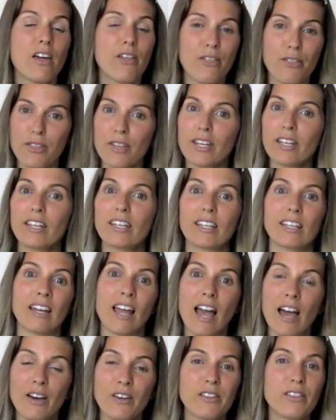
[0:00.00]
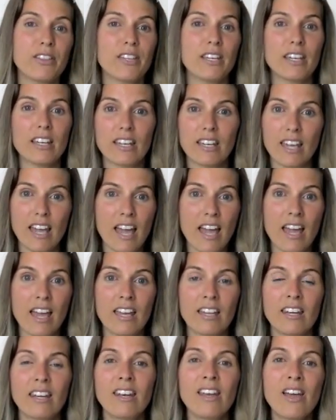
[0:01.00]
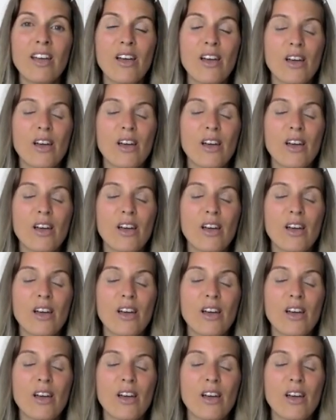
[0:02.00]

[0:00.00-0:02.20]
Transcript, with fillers: thick and healthy again.